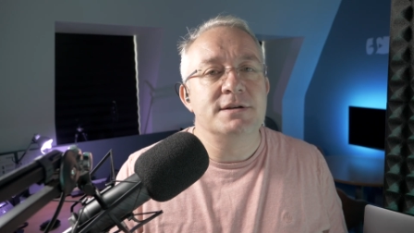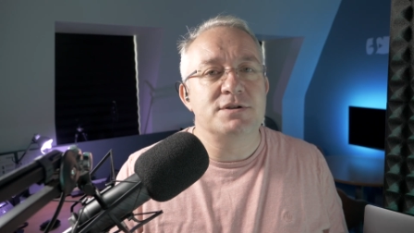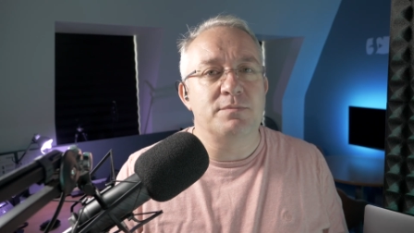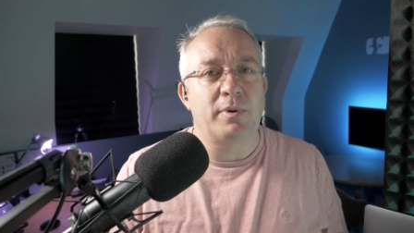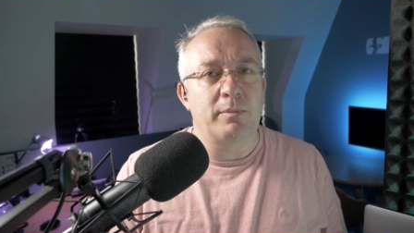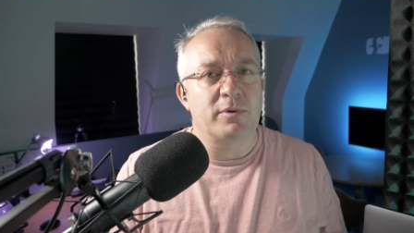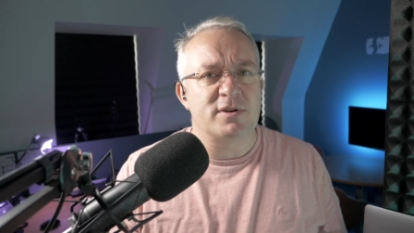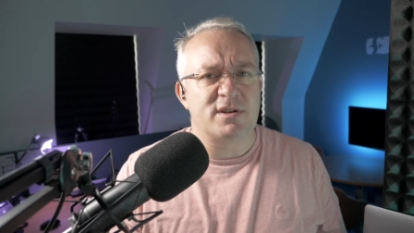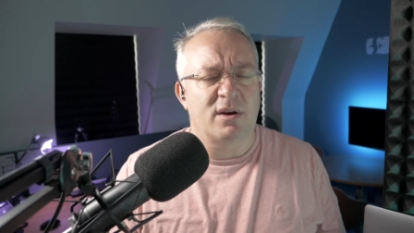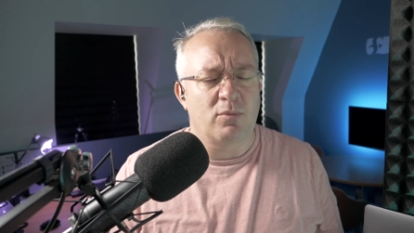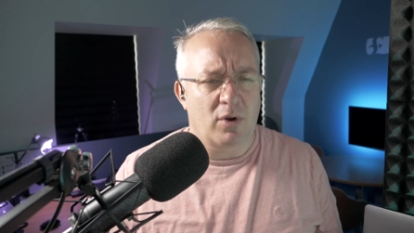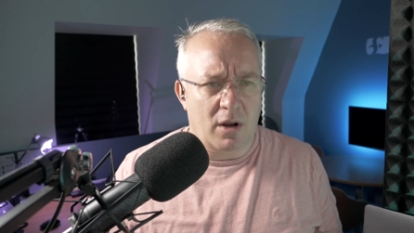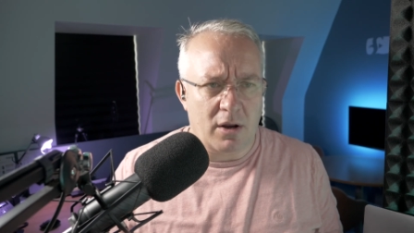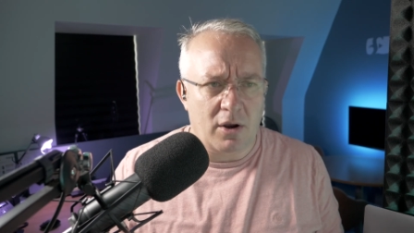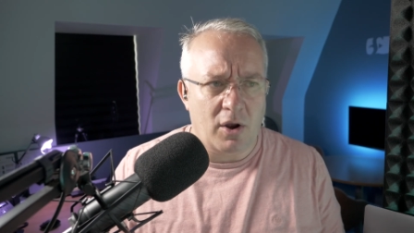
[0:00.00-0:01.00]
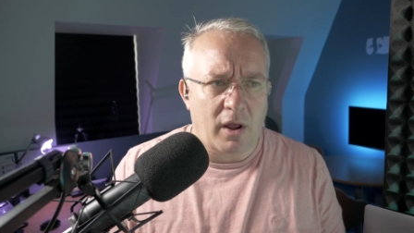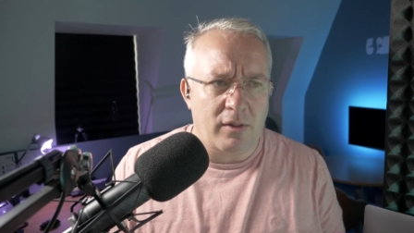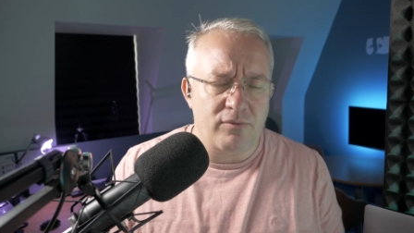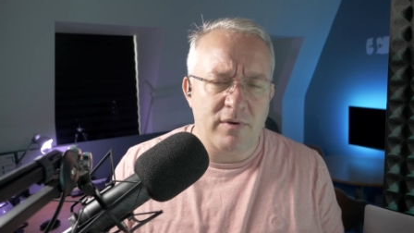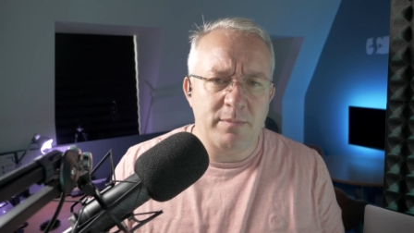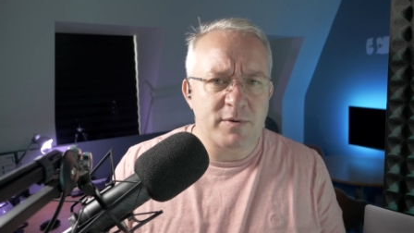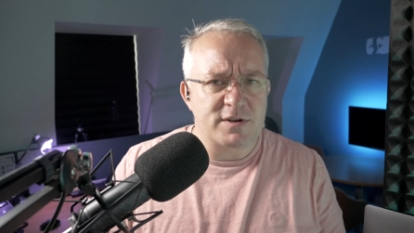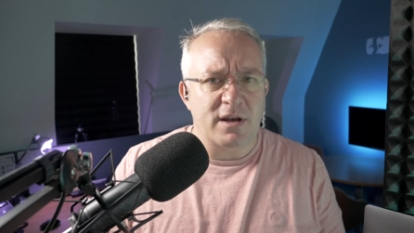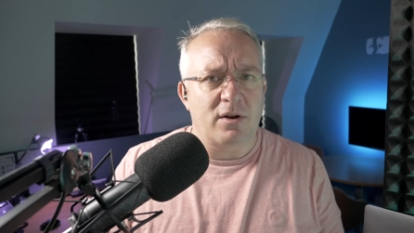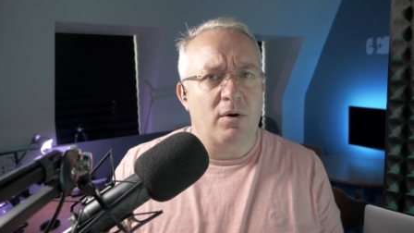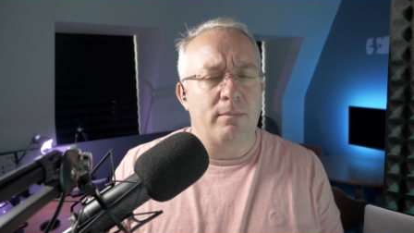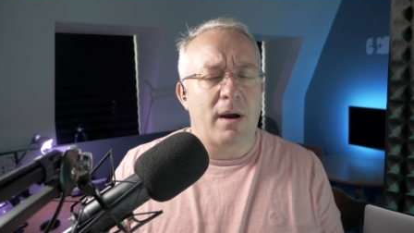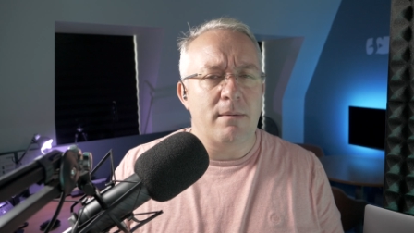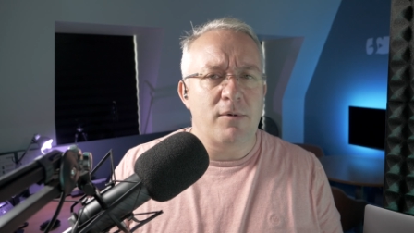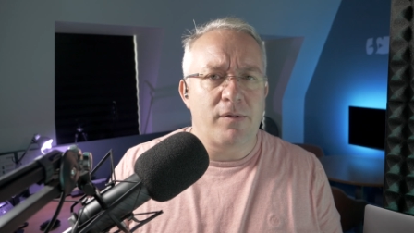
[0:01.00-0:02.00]
Some people are saying, well, I can get three percent
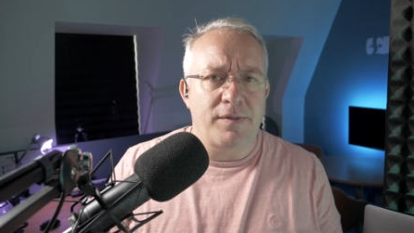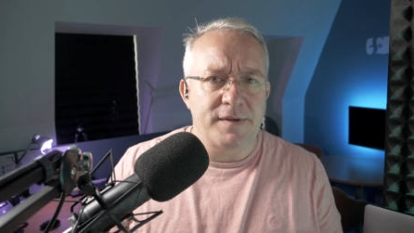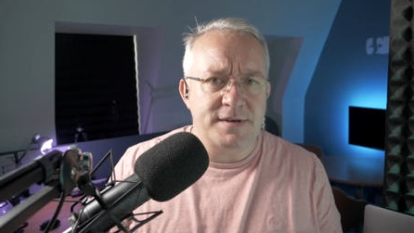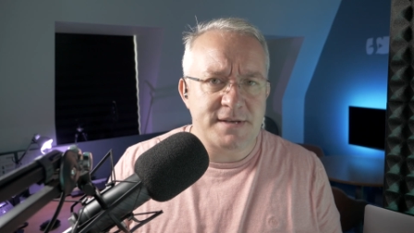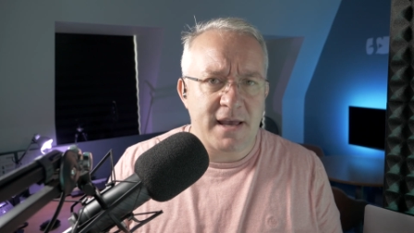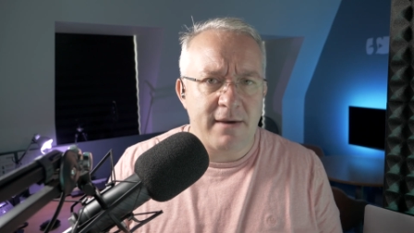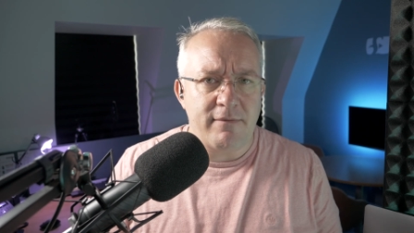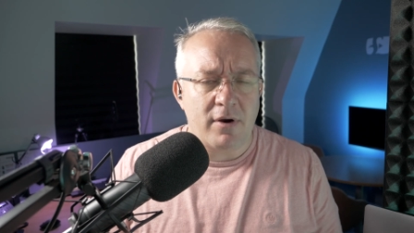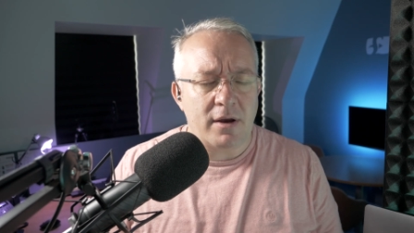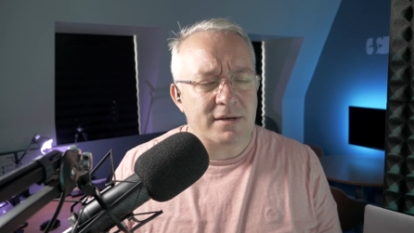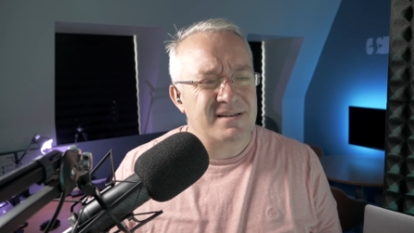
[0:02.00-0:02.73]
on my monthly saver.